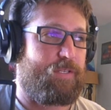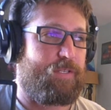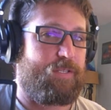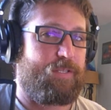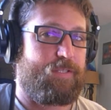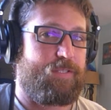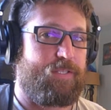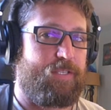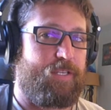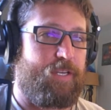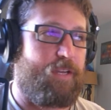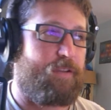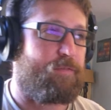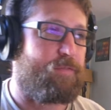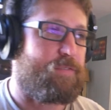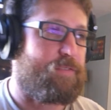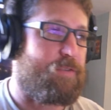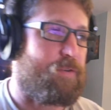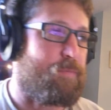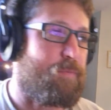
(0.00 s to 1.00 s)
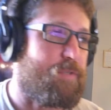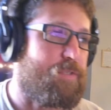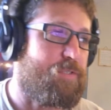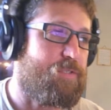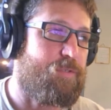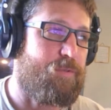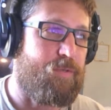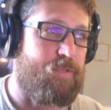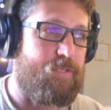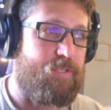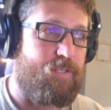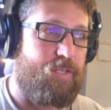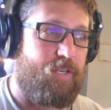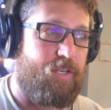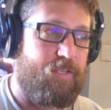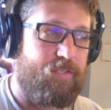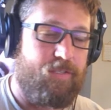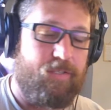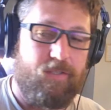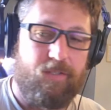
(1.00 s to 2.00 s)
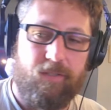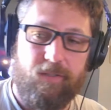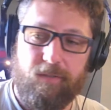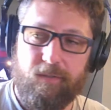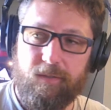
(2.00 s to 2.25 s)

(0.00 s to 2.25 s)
See, I have so much to adjust.